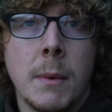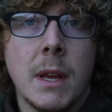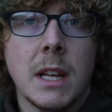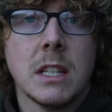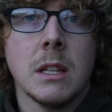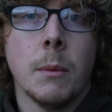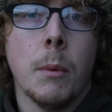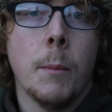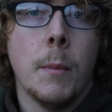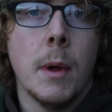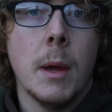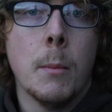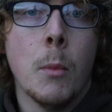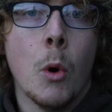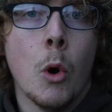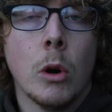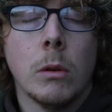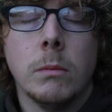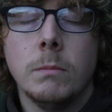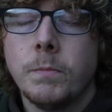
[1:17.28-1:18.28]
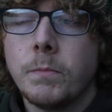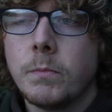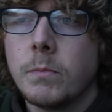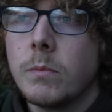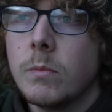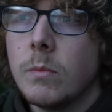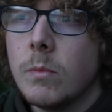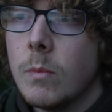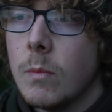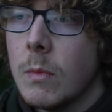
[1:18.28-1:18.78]
to mix up a bit more
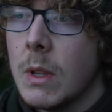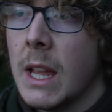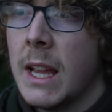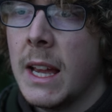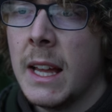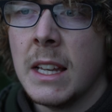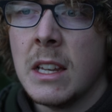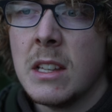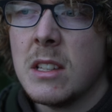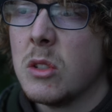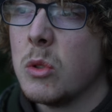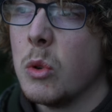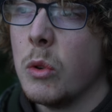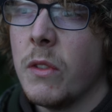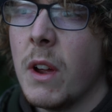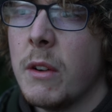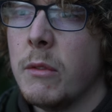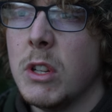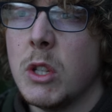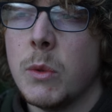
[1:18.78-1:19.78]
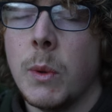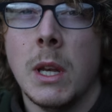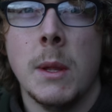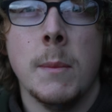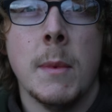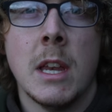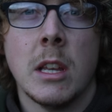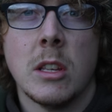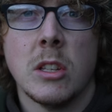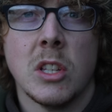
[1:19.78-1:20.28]
and sort of every
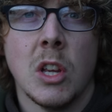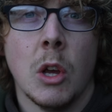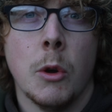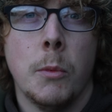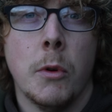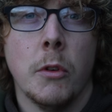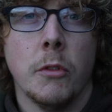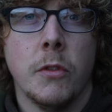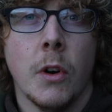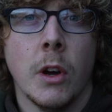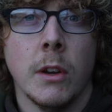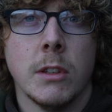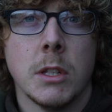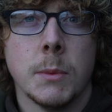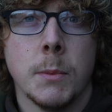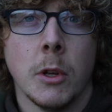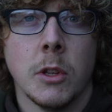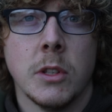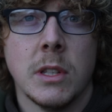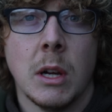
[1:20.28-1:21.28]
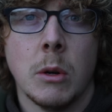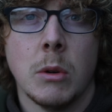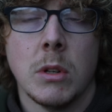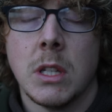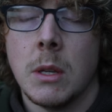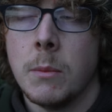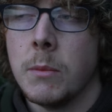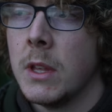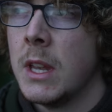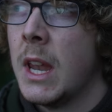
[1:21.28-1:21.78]
20 minutes or so put five spods out or
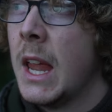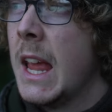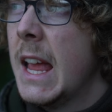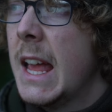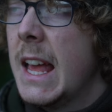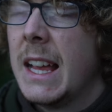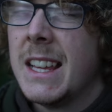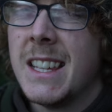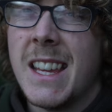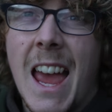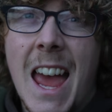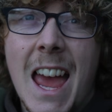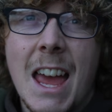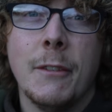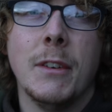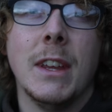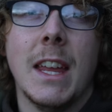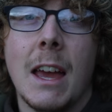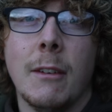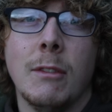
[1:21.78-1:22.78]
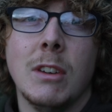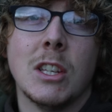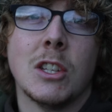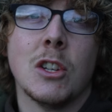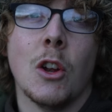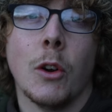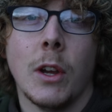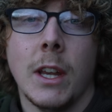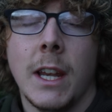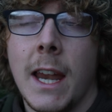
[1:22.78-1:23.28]
something. There's a heavy, heavy
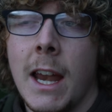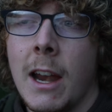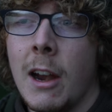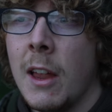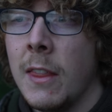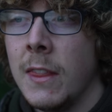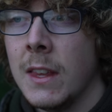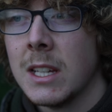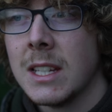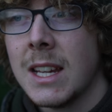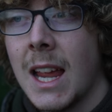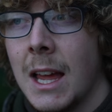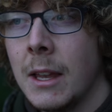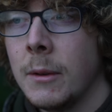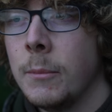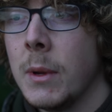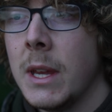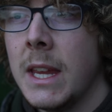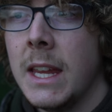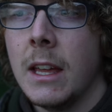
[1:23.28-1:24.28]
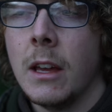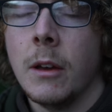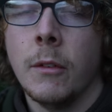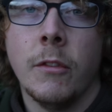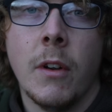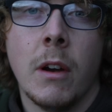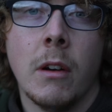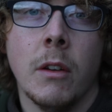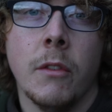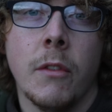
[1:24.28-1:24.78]
stock in here and this can be a
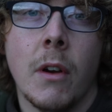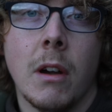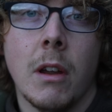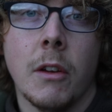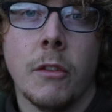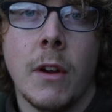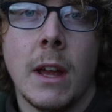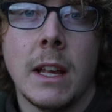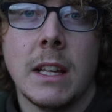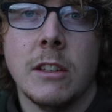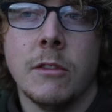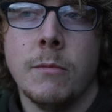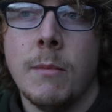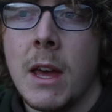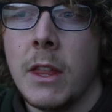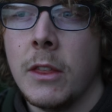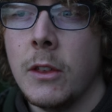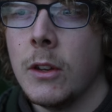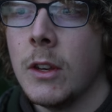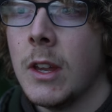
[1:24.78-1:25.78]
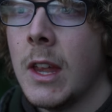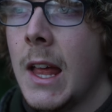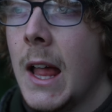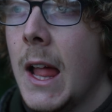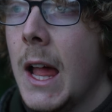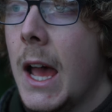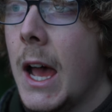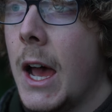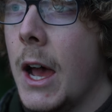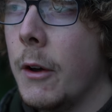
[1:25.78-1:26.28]
very, very effective method
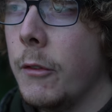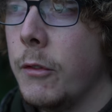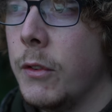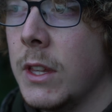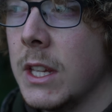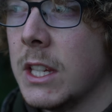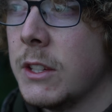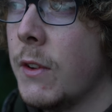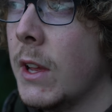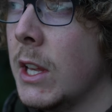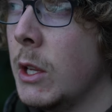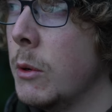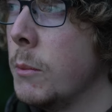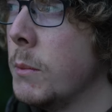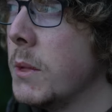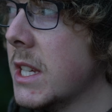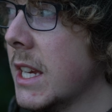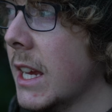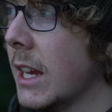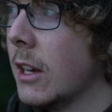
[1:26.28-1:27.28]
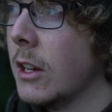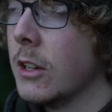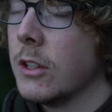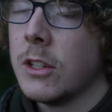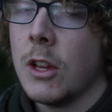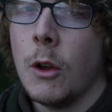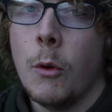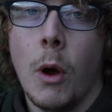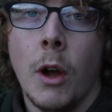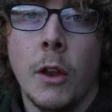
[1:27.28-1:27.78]
uh, for this venue in particular.
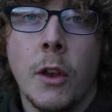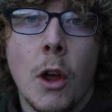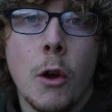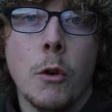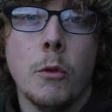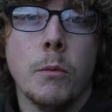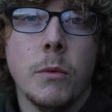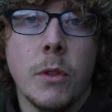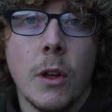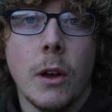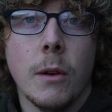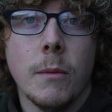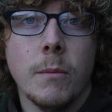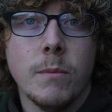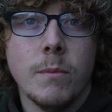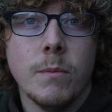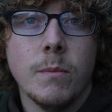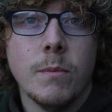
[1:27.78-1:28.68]
So I know that